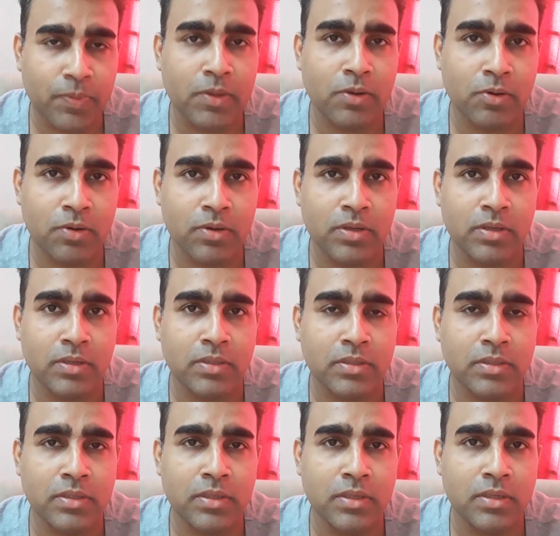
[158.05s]
on
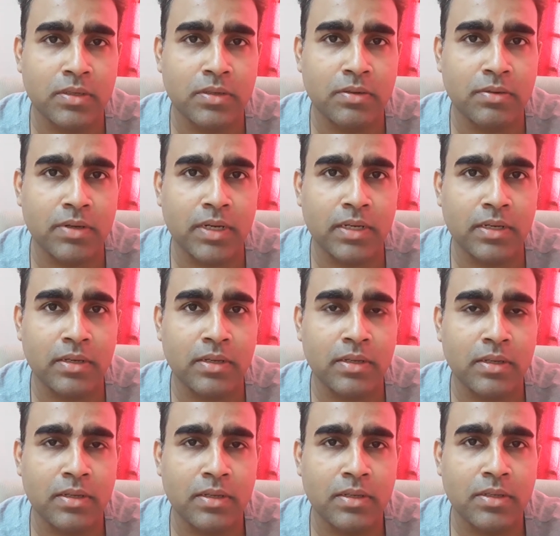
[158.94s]
Earth, right?
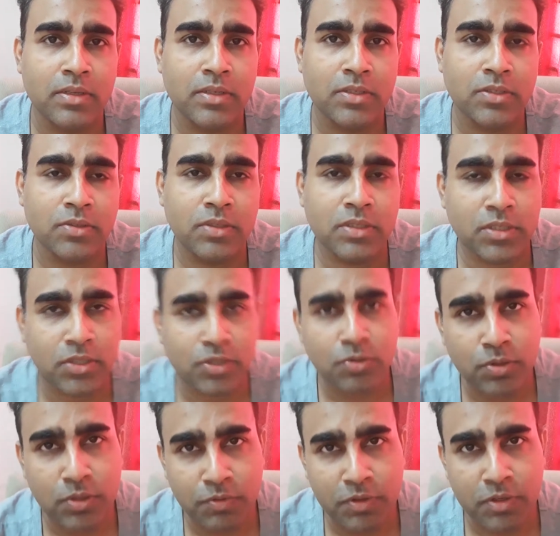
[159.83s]
So it's
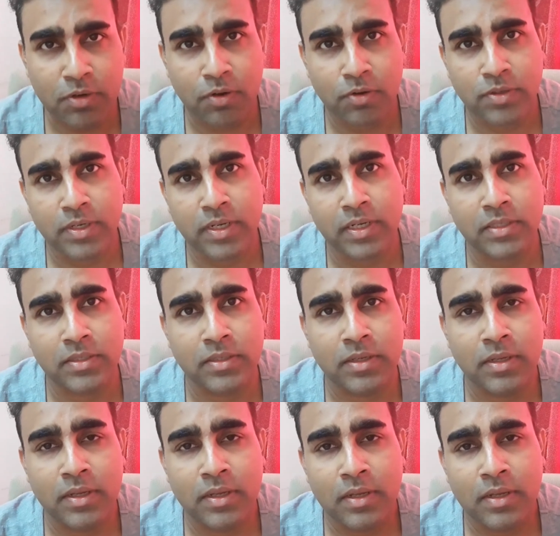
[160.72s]
two different contexts.